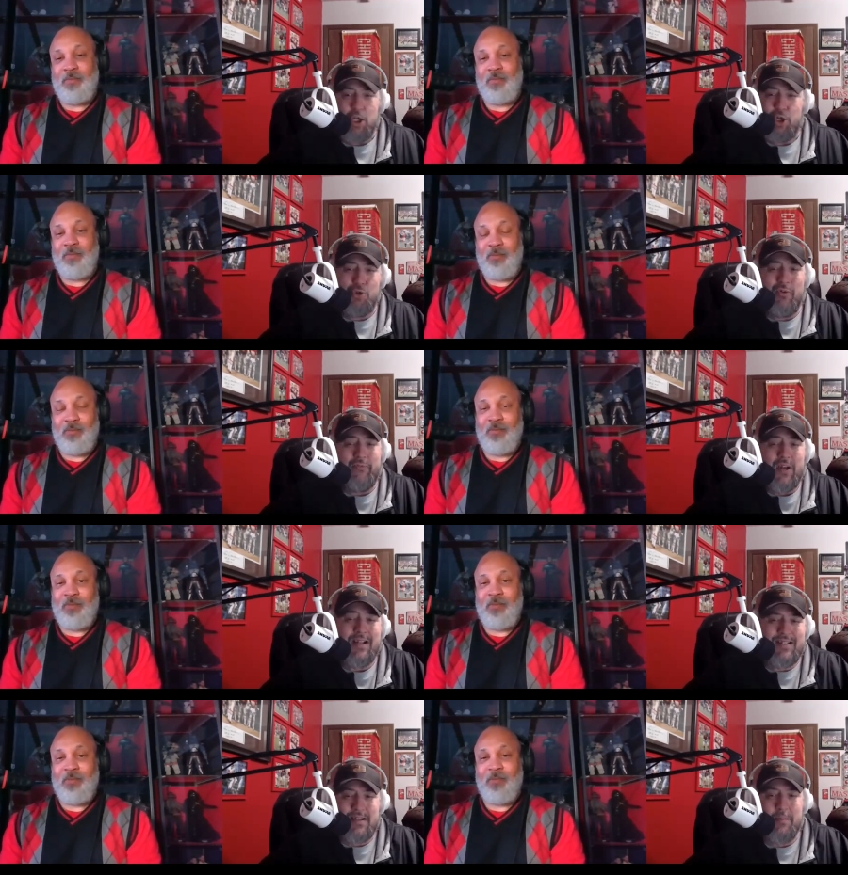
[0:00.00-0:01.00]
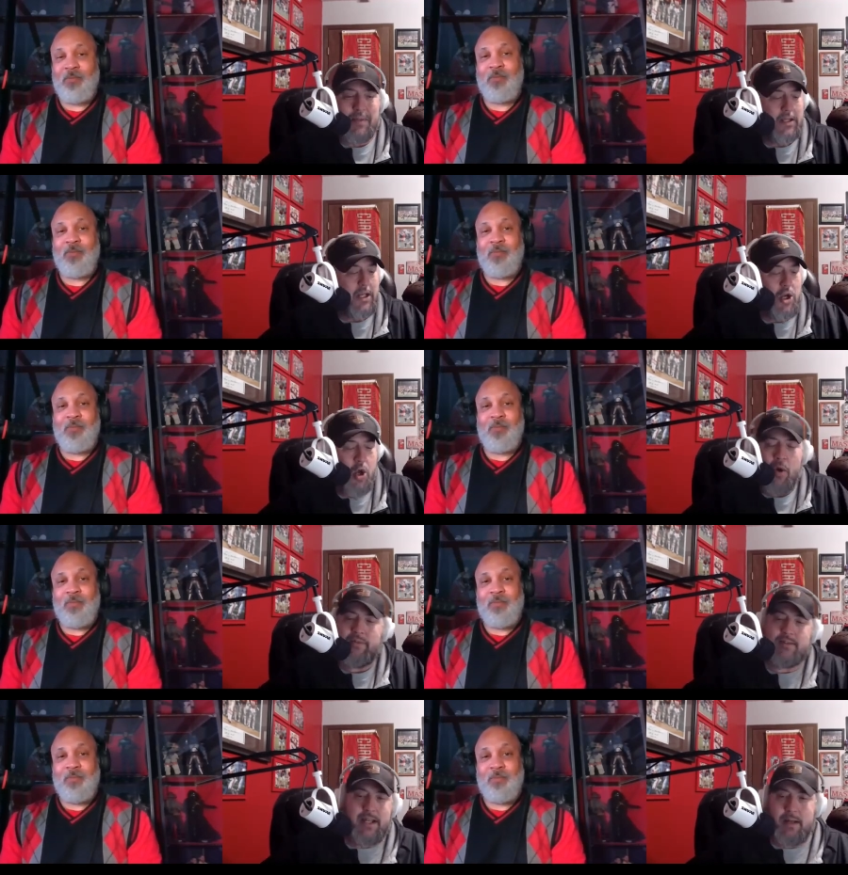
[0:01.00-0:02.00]
Speaker 1: you have done something that no
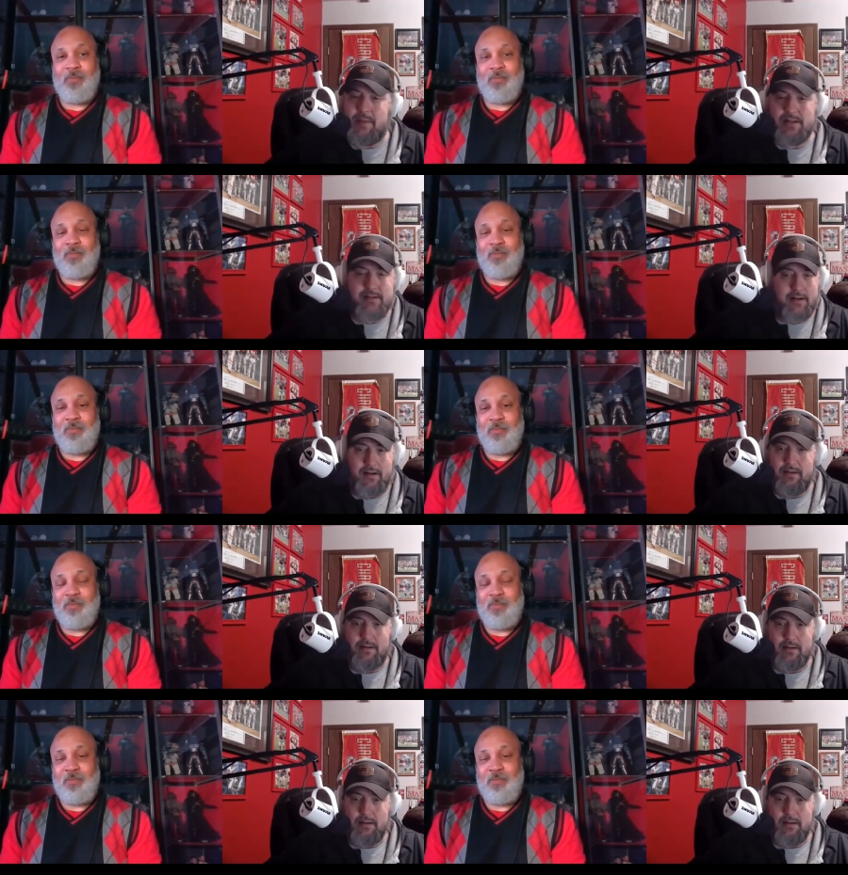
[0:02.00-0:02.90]
other team has done.